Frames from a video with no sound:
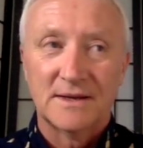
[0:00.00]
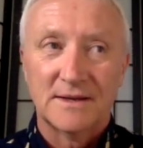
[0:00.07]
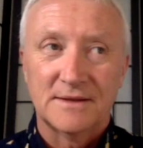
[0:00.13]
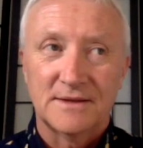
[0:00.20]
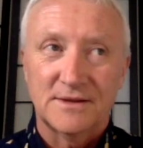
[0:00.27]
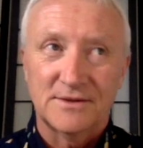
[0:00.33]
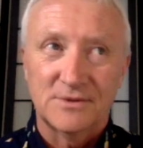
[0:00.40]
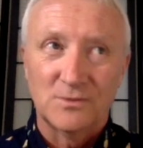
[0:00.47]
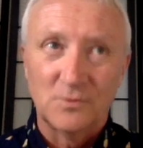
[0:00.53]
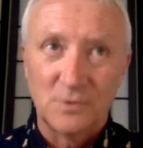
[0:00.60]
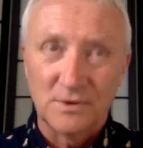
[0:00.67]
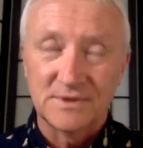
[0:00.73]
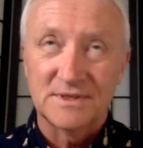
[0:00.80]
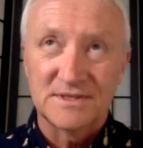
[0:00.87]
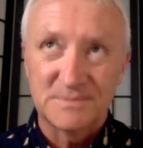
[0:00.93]
that
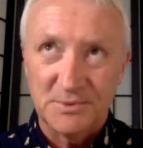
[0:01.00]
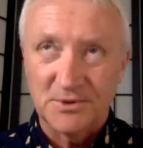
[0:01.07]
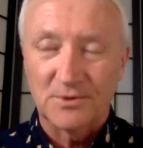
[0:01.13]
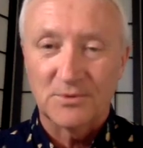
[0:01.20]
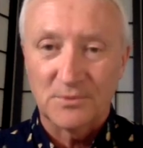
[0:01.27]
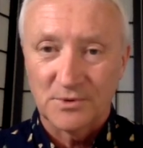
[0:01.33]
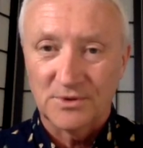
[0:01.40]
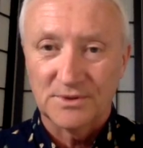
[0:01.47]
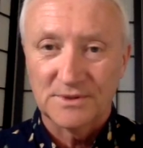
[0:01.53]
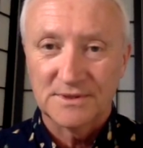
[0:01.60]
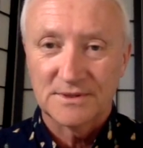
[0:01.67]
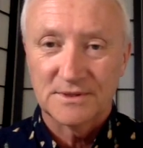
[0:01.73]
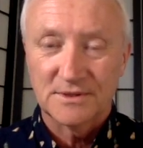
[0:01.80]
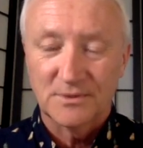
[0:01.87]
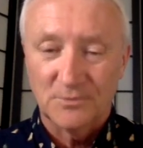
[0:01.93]
the spirit world
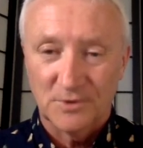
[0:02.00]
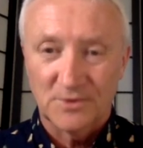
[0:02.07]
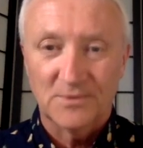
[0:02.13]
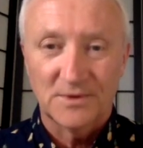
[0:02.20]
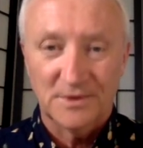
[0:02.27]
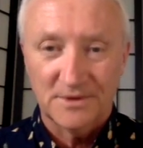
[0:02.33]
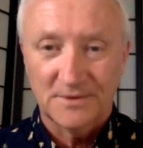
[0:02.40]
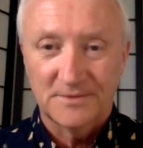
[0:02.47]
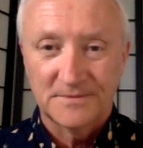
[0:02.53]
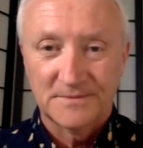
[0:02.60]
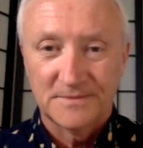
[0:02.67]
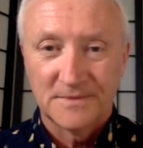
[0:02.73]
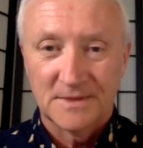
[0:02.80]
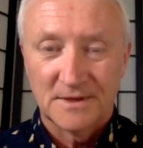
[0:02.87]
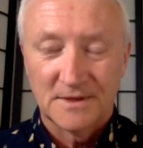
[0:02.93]
can work with you.
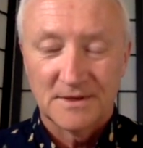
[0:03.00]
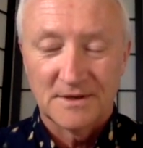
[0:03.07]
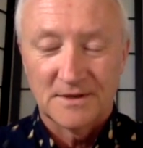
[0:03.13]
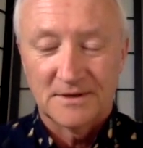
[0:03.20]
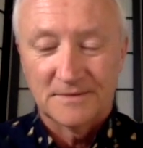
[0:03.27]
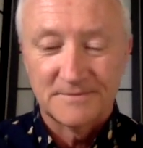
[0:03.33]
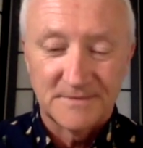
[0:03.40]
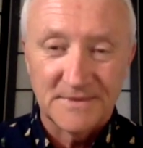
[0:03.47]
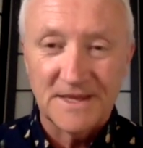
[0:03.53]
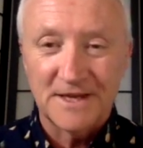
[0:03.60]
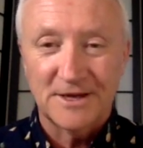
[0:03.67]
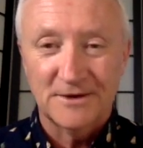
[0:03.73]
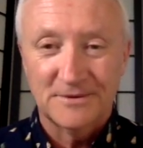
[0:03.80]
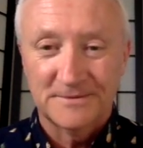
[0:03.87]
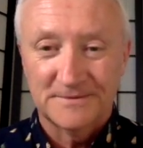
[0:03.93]
Thank you.